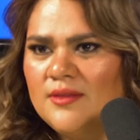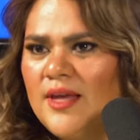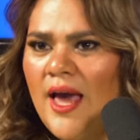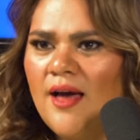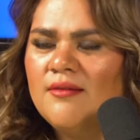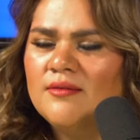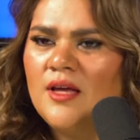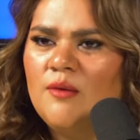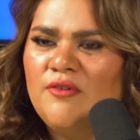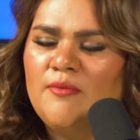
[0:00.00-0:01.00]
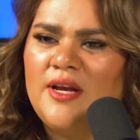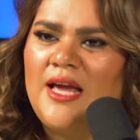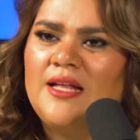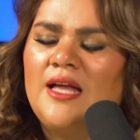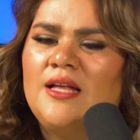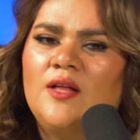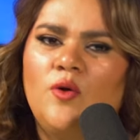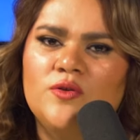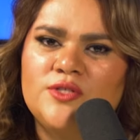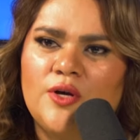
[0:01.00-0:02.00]
yeah, the yeah, but I don't money, need it. And, and, I
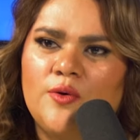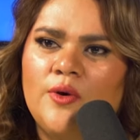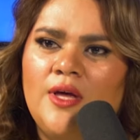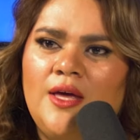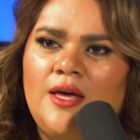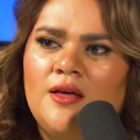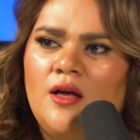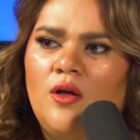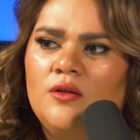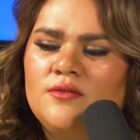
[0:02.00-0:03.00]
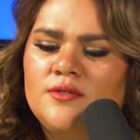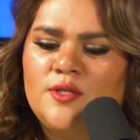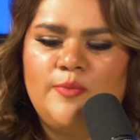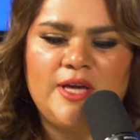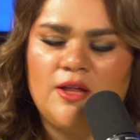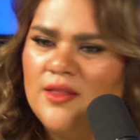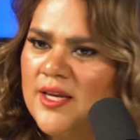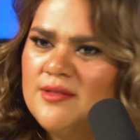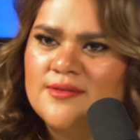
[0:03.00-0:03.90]
don't also, need the upfront money to be on lists.